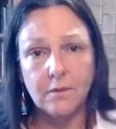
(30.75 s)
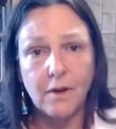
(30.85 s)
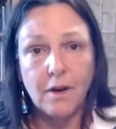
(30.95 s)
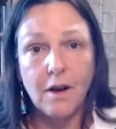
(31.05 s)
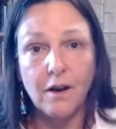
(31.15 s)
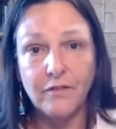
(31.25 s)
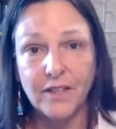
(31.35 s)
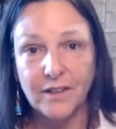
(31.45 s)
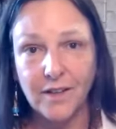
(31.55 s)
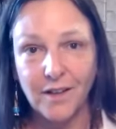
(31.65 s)
Of
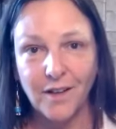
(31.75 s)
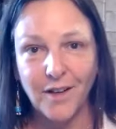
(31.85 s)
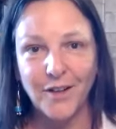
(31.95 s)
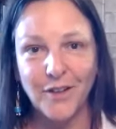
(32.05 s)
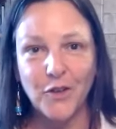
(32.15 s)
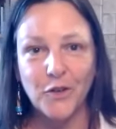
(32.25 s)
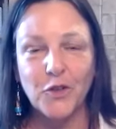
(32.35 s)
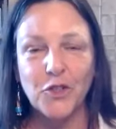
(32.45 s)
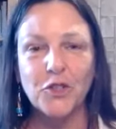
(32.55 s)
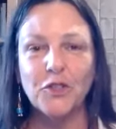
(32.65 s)
it on
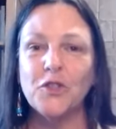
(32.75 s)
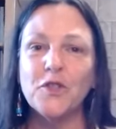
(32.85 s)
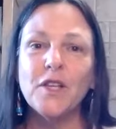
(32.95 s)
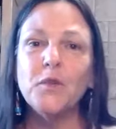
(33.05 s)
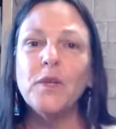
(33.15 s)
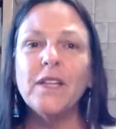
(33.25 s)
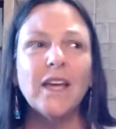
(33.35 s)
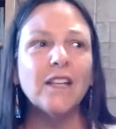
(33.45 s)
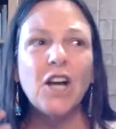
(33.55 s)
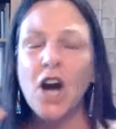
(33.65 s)
our shoulders, and we
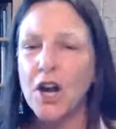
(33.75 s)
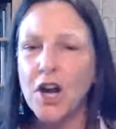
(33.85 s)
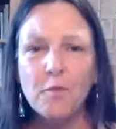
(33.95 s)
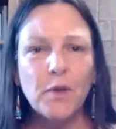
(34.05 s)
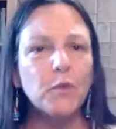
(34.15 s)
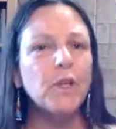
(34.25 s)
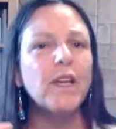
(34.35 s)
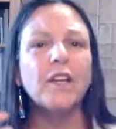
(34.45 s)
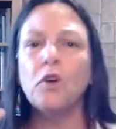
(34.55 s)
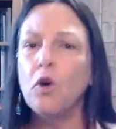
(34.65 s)
get caught up and we
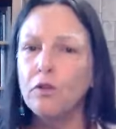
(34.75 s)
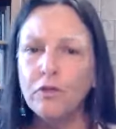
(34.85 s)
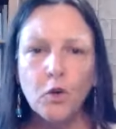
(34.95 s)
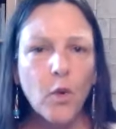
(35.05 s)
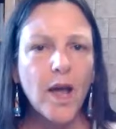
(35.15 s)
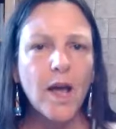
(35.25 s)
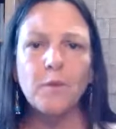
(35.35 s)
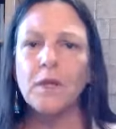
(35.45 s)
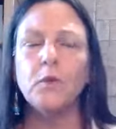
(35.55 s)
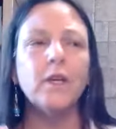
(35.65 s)
get
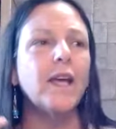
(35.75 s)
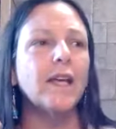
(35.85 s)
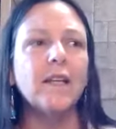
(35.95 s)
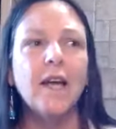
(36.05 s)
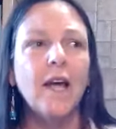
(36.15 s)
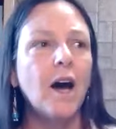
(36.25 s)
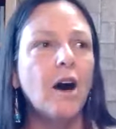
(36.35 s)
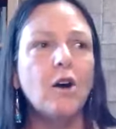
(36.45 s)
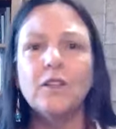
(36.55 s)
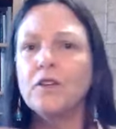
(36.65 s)
overwhelmed and we get
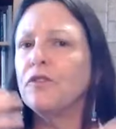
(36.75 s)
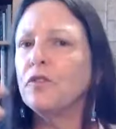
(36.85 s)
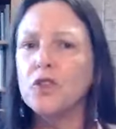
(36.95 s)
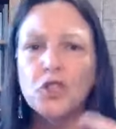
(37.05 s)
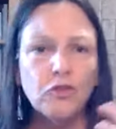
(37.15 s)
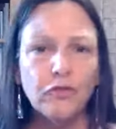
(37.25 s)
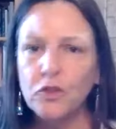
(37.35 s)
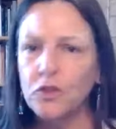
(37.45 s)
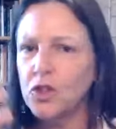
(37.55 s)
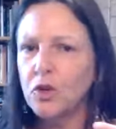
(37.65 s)
all the
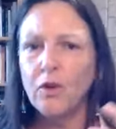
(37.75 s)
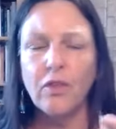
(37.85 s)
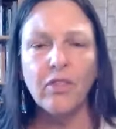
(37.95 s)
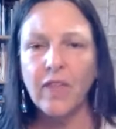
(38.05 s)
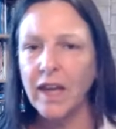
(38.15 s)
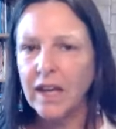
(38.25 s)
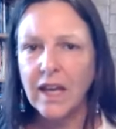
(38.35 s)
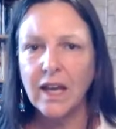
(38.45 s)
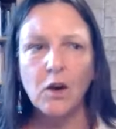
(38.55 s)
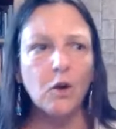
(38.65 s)
future thinking.